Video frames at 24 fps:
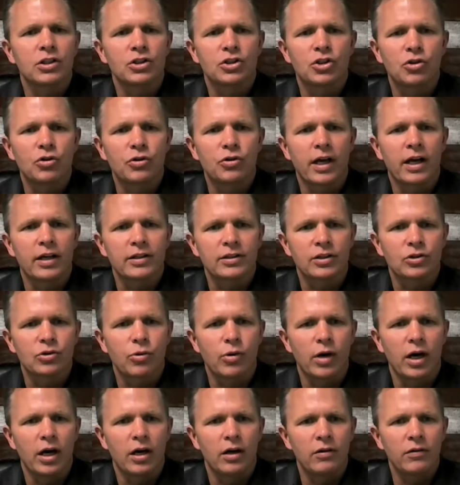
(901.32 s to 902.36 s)
in
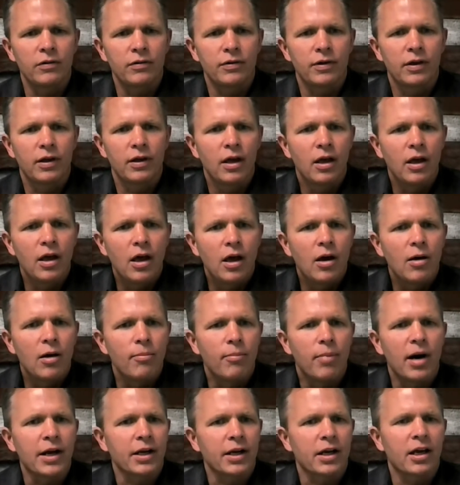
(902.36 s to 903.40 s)
2012,
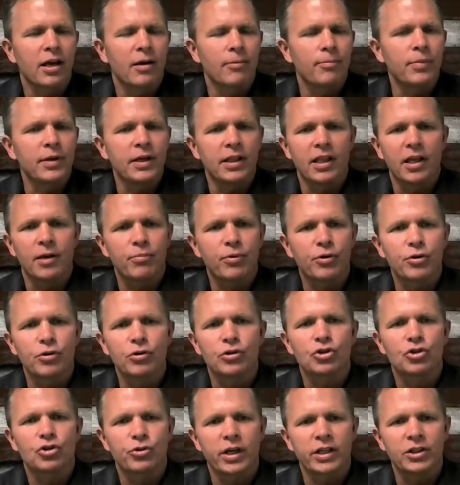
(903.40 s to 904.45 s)
bought a company that
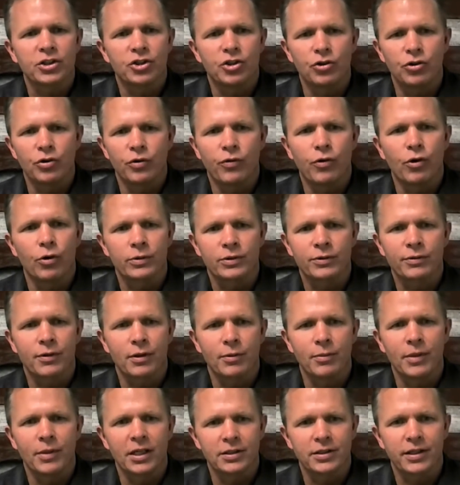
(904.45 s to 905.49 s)
produced dress uniforms for the
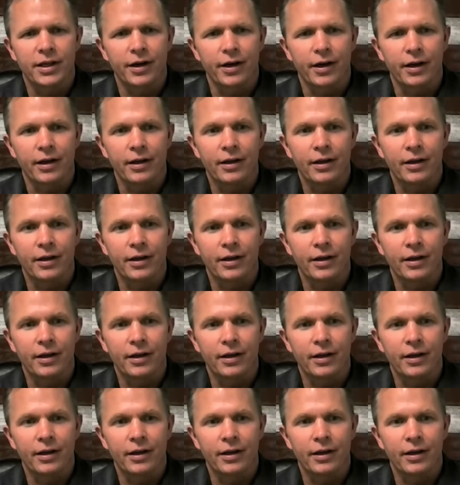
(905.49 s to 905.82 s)
military.